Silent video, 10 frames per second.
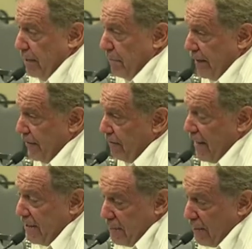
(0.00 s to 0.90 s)
but the
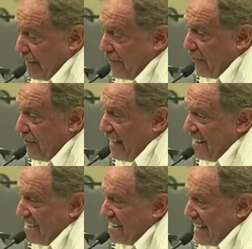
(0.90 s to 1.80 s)
fundamental
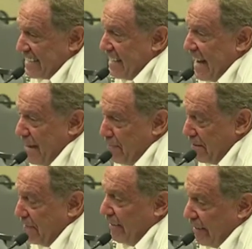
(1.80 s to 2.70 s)
thing doesn't happen.